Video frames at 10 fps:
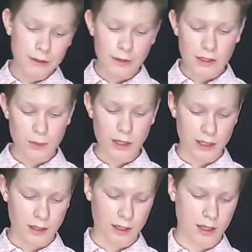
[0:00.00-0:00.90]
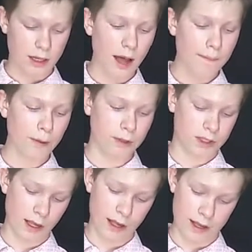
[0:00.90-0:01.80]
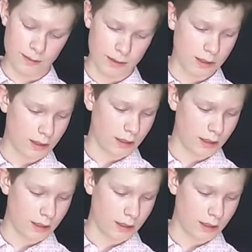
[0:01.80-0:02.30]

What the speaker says: to do this one a couple times,